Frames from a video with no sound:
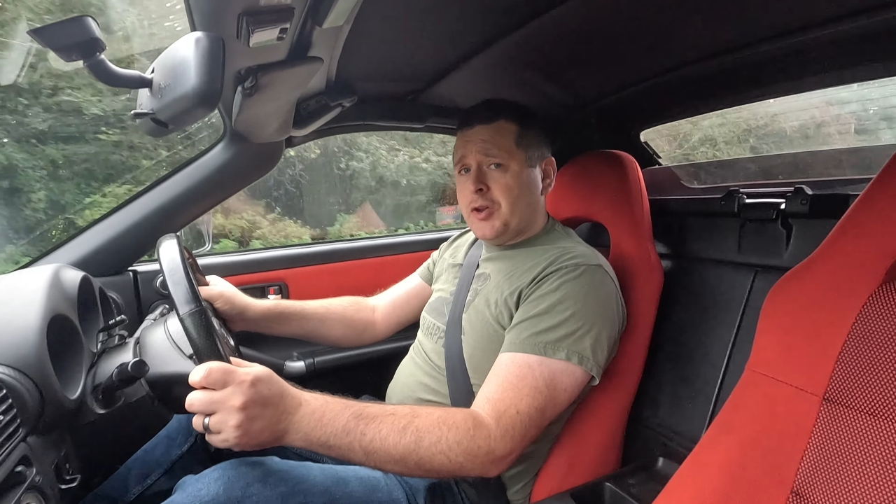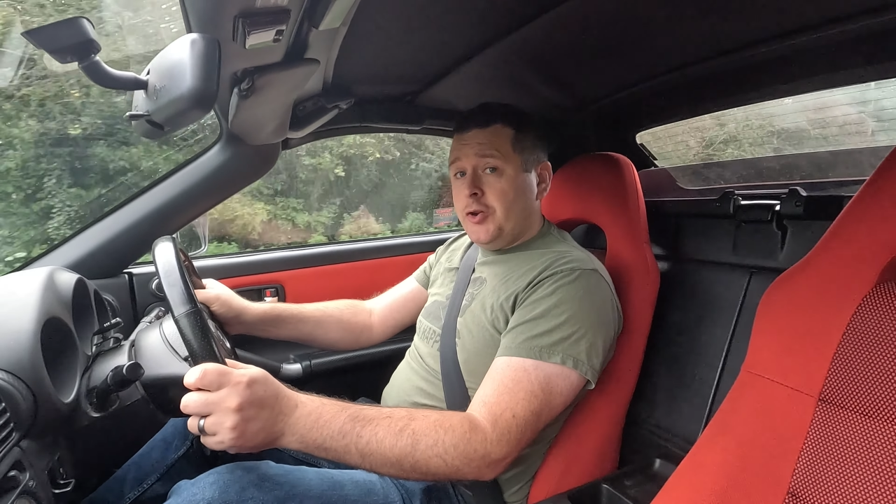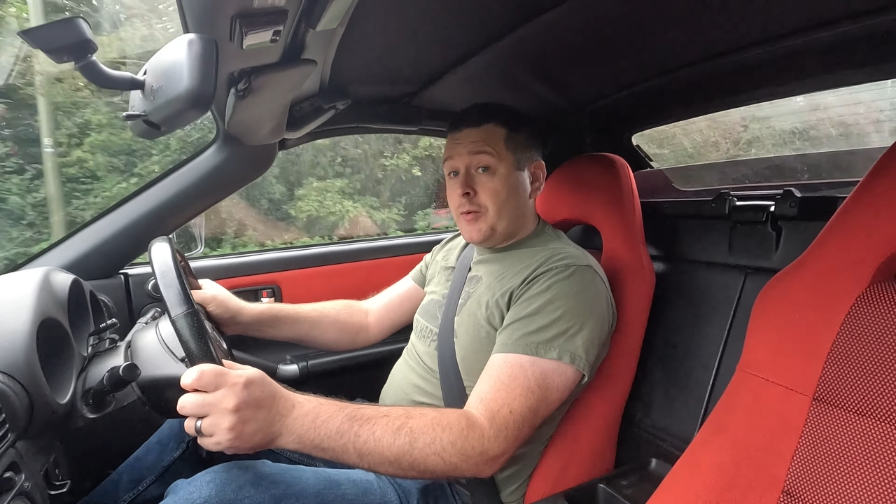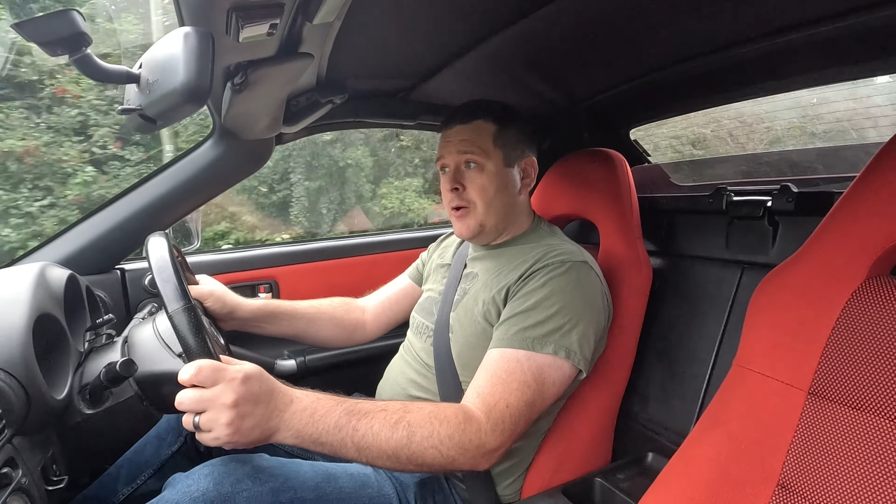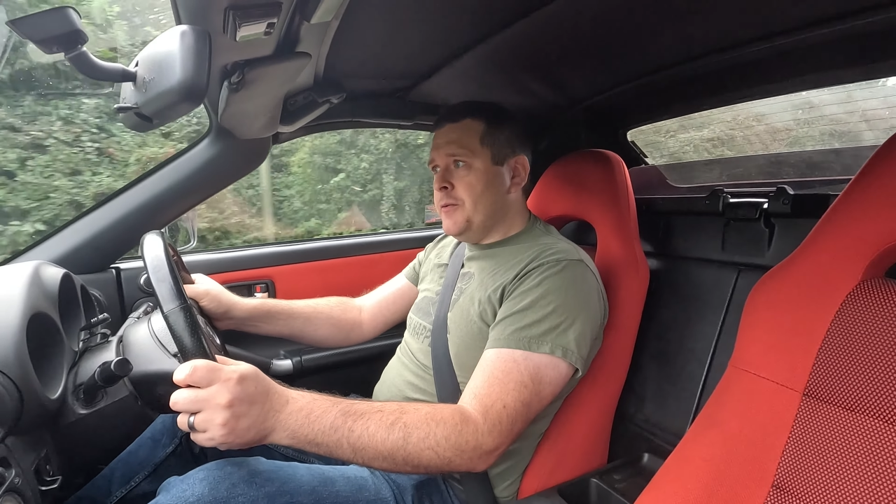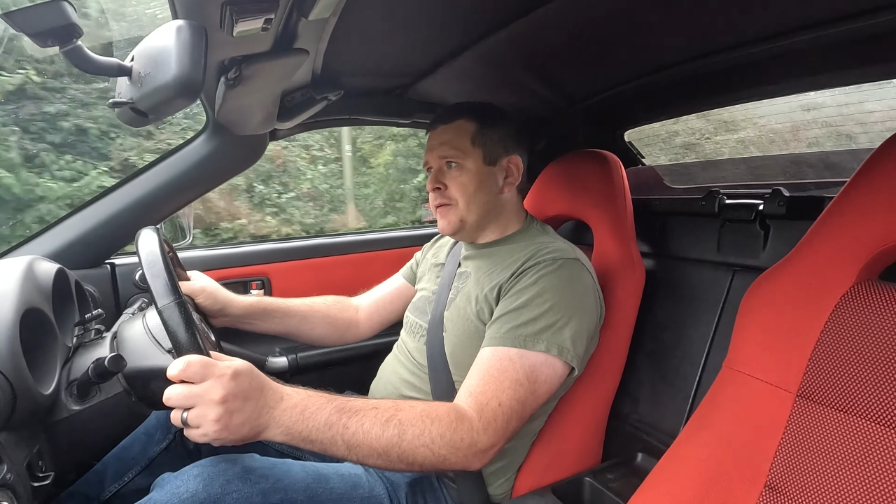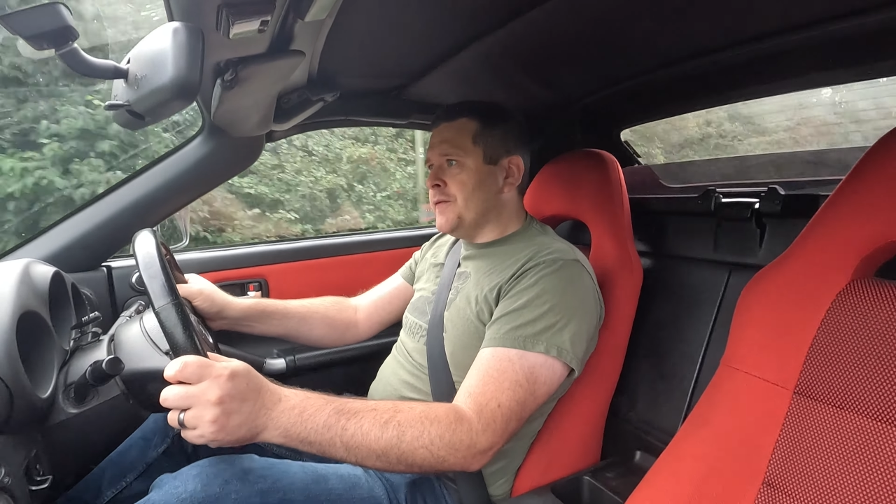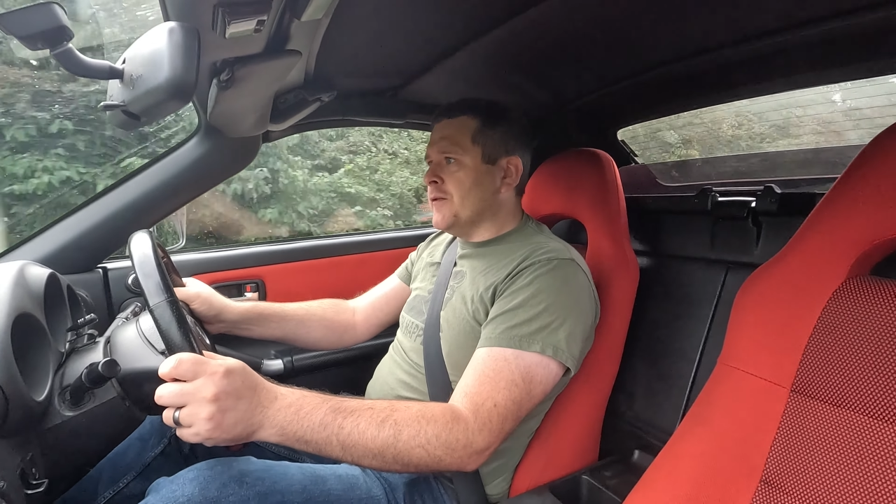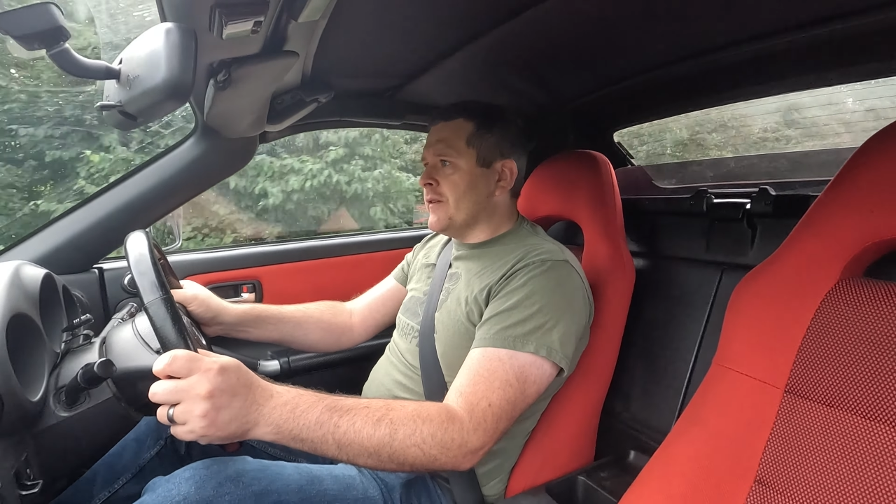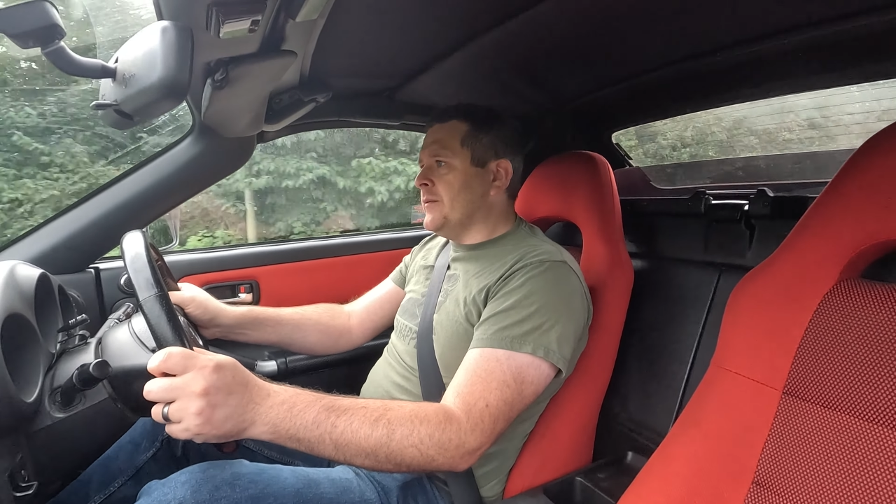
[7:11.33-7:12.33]
a new owner
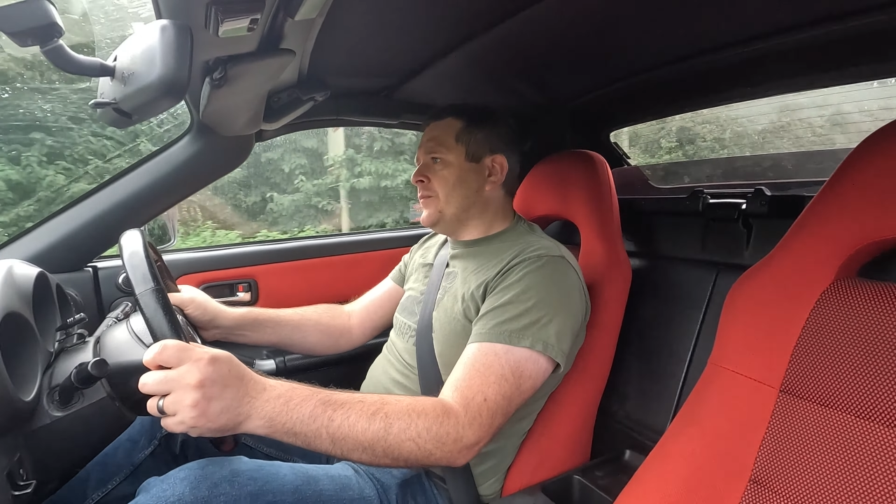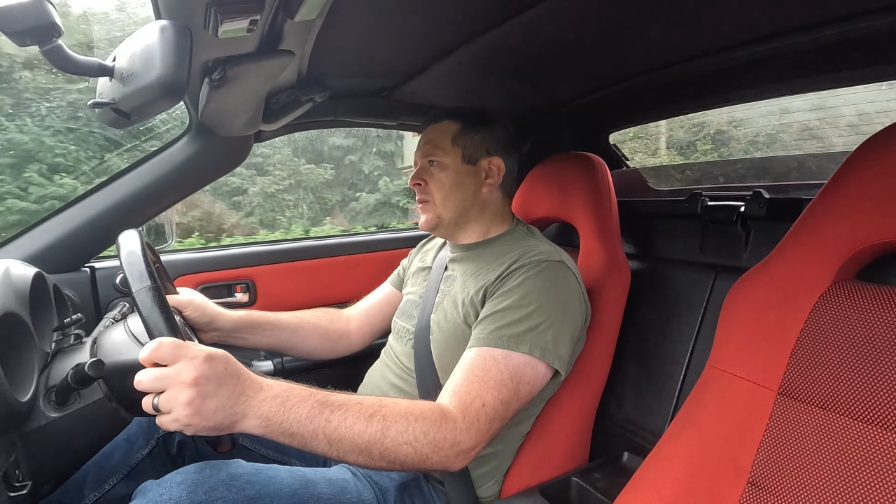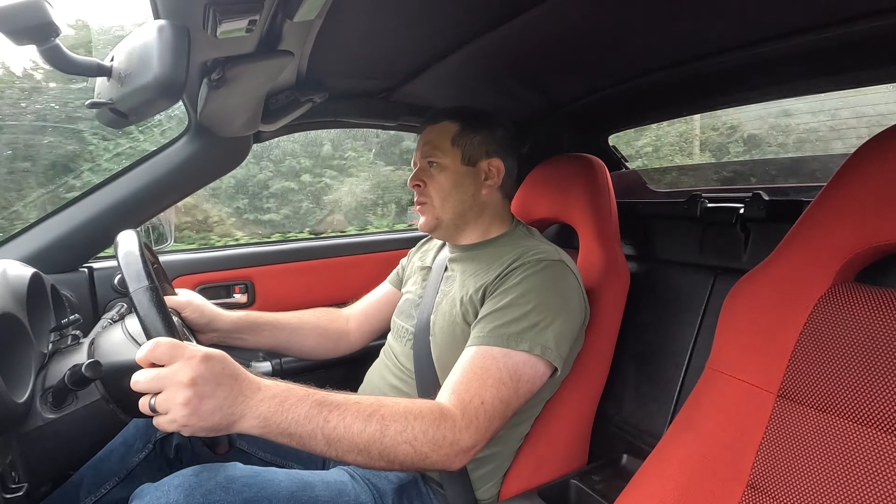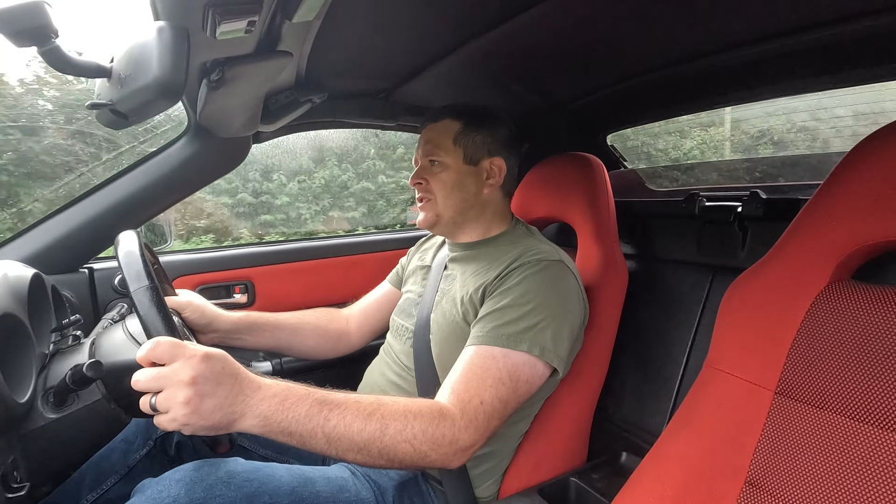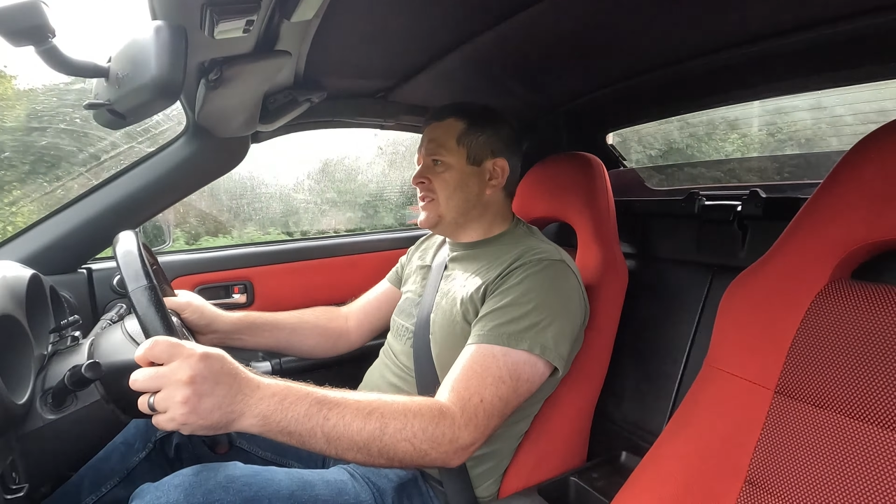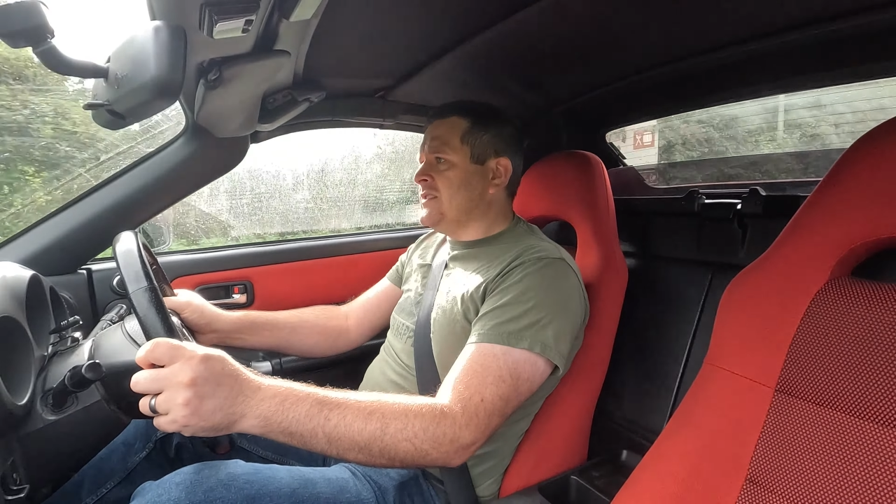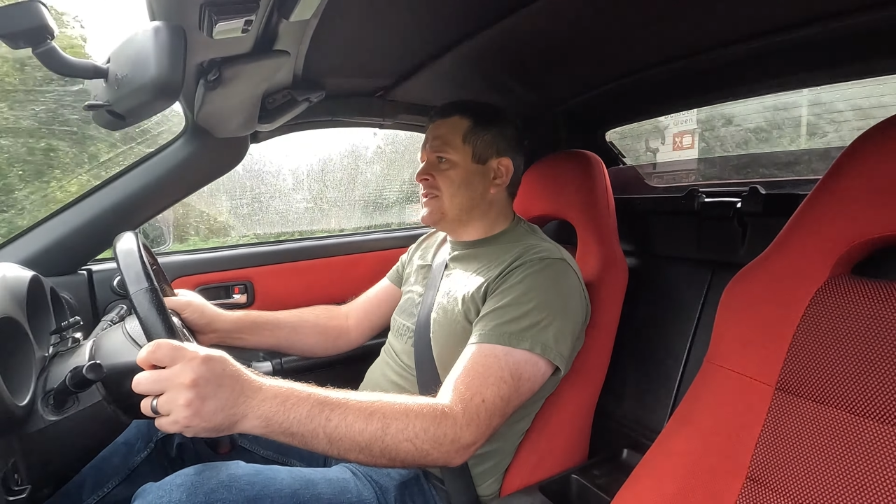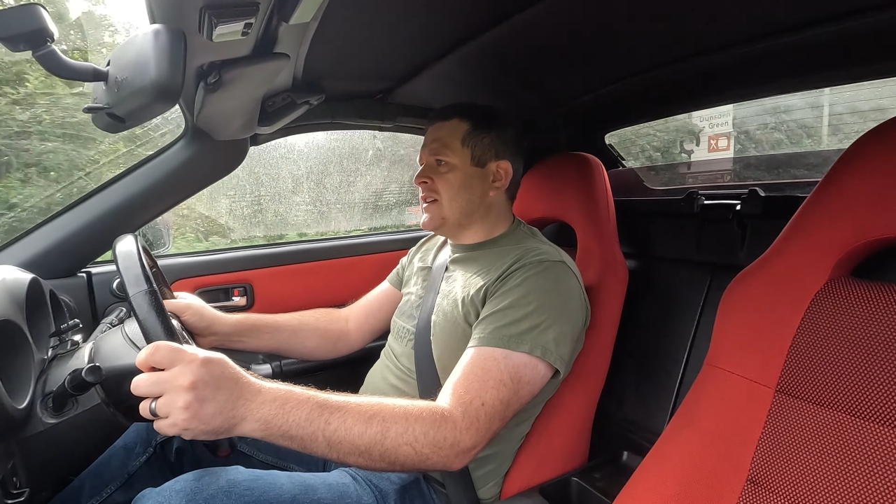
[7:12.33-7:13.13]
for it, which is